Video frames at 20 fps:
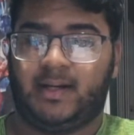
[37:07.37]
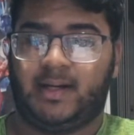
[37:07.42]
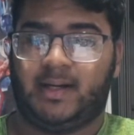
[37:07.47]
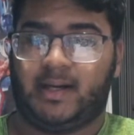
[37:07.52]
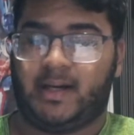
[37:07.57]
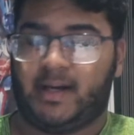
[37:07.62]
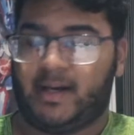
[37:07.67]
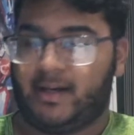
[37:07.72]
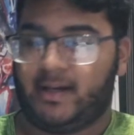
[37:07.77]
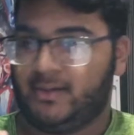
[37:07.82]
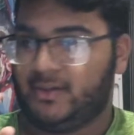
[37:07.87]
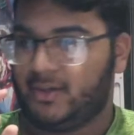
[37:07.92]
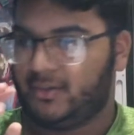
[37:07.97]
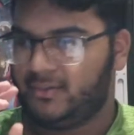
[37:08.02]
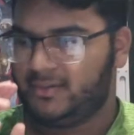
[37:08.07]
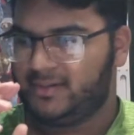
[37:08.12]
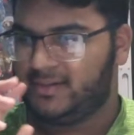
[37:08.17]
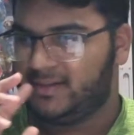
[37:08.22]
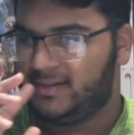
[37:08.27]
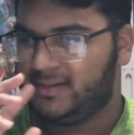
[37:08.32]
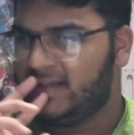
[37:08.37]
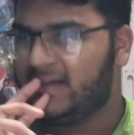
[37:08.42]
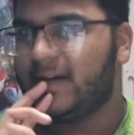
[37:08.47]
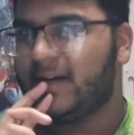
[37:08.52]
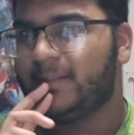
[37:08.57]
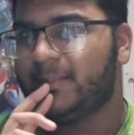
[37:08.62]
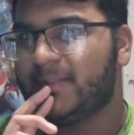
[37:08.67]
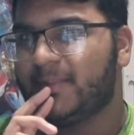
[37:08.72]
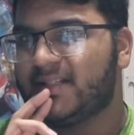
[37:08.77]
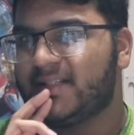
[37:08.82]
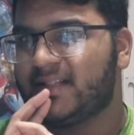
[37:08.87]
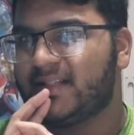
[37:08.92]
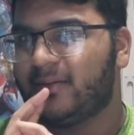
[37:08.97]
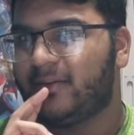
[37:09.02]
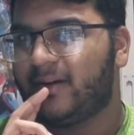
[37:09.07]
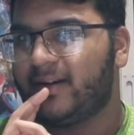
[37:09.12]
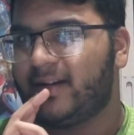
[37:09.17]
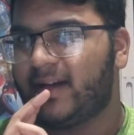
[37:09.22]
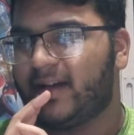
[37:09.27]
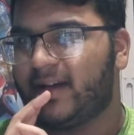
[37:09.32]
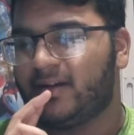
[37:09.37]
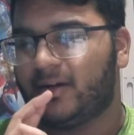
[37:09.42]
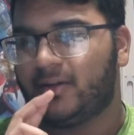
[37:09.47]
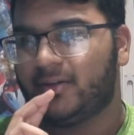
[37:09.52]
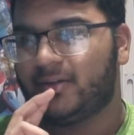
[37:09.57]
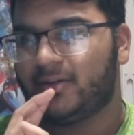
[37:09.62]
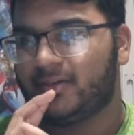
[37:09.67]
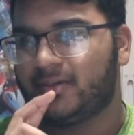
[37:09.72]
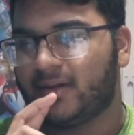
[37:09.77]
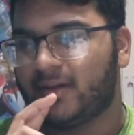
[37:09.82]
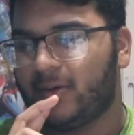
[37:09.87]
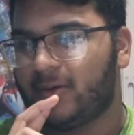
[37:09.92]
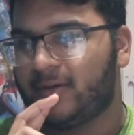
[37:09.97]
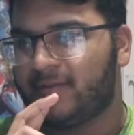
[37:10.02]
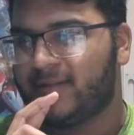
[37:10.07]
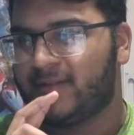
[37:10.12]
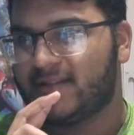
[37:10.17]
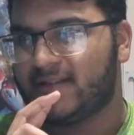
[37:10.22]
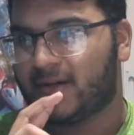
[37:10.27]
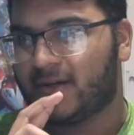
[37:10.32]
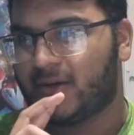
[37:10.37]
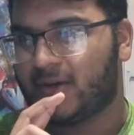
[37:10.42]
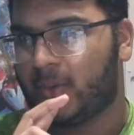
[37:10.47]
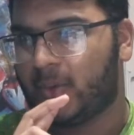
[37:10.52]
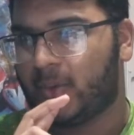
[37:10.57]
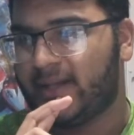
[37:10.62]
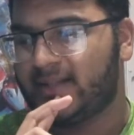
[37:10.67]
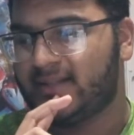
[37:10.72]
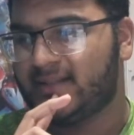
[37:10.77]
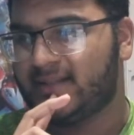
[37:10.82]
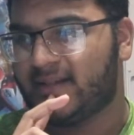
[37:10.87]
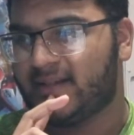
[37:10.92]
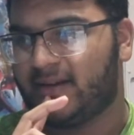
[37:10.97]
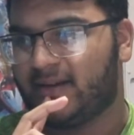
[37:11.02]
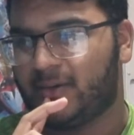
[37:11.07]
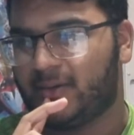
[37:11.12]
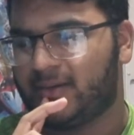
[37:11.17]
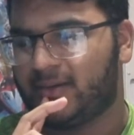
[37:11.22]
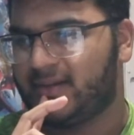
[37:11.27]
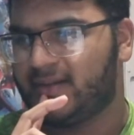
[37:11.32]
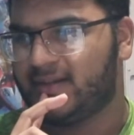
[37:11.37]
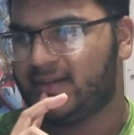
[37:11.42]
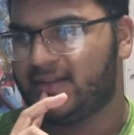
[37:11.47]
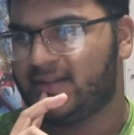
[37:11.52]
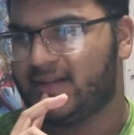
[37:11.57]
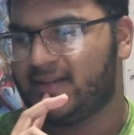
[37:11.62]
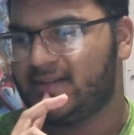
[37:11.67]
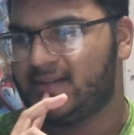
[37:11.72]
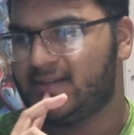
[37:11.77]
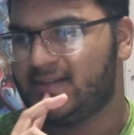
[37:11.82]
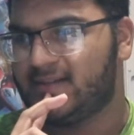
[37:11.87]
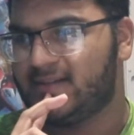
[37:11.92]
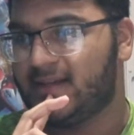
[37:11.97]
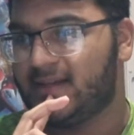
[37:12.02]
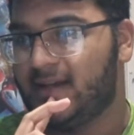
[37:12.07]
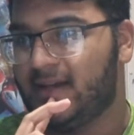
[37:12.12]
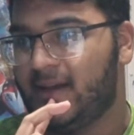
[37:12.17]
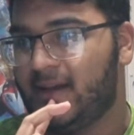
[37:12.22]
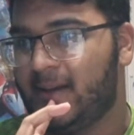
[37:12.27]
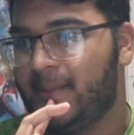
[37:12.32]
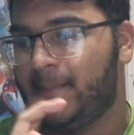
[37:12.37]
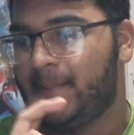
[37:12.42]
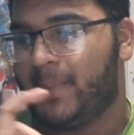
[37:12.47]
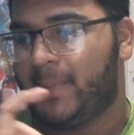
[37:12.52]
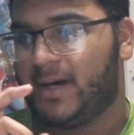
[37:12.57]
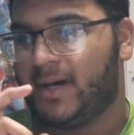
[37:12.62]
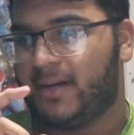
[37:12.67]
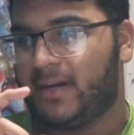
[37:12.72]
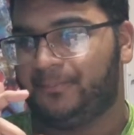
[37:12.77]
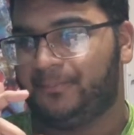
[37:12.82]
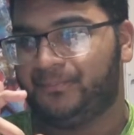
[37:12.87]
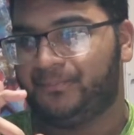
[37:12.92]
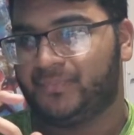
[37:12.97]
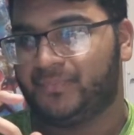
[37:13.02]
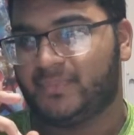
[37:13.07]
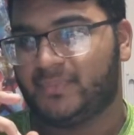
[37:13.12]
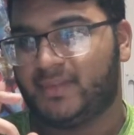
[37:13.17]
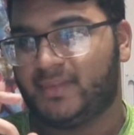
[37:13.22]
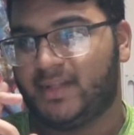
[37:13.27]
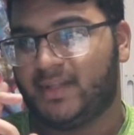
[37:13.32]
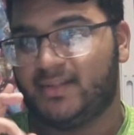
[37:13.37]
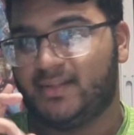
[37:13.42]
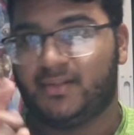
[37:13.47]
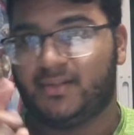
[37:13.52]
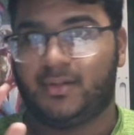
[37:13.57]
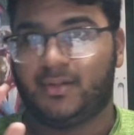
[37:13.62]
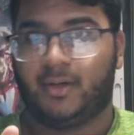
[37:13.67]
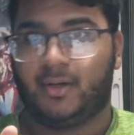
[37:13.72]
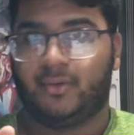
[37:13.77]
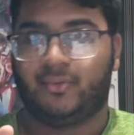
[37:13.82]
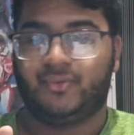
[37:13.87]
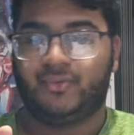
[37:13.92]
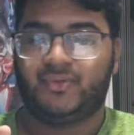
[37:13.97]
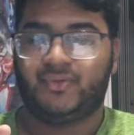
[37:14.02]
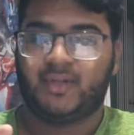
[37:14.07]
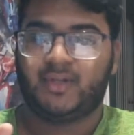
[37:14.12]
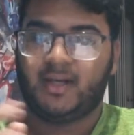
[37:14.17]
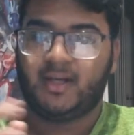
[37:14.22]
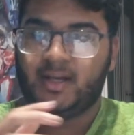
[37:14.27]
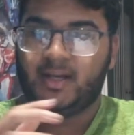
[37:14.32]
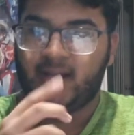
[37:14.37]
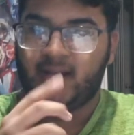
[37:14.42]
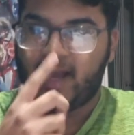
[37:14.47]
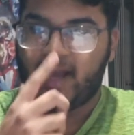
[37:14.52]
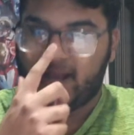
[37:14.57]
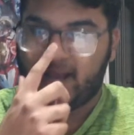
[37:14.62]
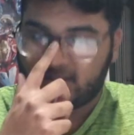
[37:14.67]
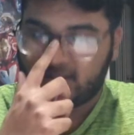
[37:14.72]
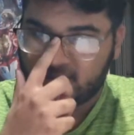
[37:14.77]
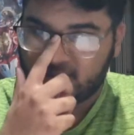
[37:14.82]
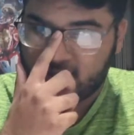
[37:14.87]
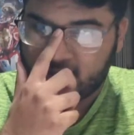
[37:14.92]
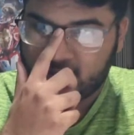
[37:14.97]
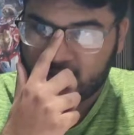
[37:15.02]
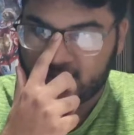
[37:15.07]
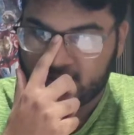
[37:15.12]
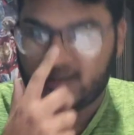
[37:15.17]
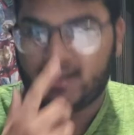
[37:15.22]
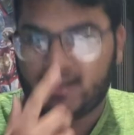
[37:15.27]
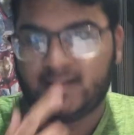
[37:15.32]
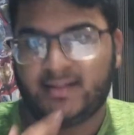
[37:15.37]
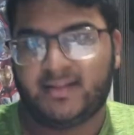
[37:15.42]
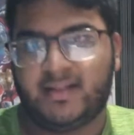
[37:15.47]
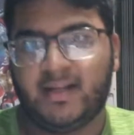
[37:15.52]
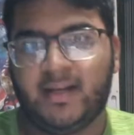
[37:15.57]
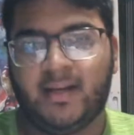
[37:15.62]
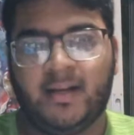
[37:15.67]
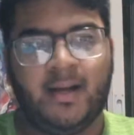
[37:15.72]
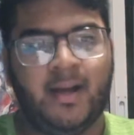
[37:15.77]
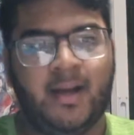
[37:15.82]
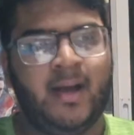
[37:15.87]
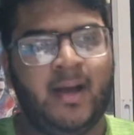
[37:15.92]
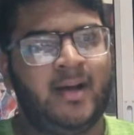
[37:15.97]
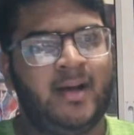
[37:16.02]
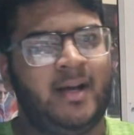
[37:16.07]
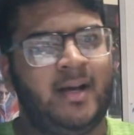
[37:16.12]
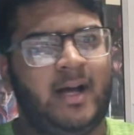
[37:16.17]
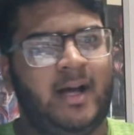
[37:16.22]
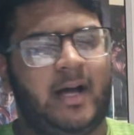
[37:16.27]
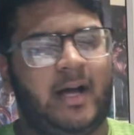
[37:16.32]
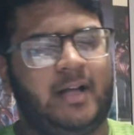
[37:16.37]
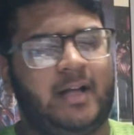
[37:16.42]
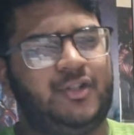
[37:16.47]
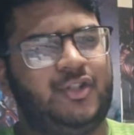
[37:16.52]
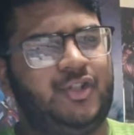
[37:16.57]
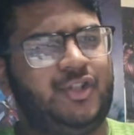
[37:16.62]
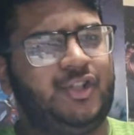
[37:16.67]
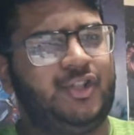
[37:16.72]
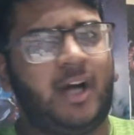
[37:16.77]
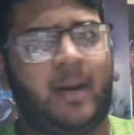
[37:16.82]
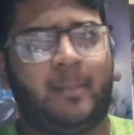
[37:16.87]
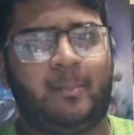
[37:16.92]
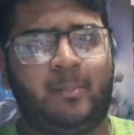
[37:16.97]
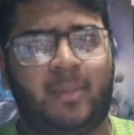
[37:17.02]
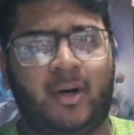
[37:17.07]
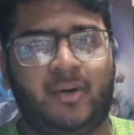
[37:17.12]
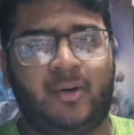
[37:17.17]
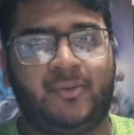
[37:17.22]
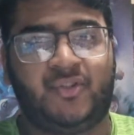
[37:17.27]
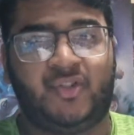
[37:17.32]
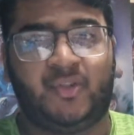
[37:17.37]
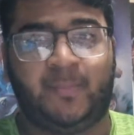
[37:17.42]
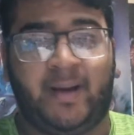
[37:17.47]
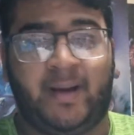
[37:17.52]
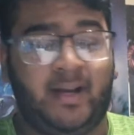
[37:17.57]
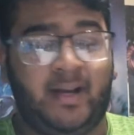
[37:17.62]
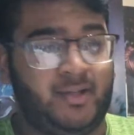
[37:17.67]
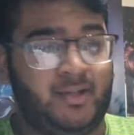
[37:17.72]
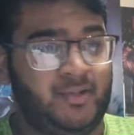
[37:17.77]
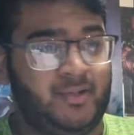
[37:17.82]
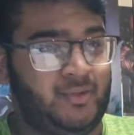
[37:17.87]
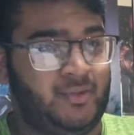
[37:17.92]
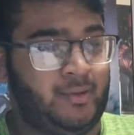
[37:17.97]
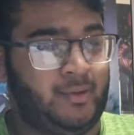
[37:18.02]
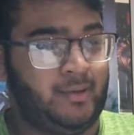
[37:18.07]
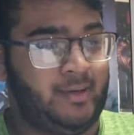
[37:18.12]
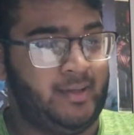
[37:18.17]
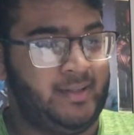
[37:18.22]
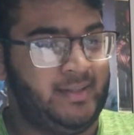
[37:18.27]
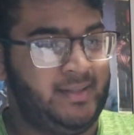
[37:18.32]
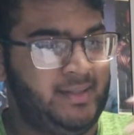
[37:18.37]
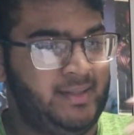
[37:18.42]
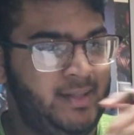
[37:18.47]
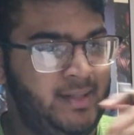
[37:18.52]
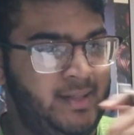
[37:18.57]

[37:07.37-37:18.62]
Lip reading: I don't think I'm missing one. I don't know if there's a Quetz. I don't think there is, but there's those. And then there's a Jumbo Spinosaurus,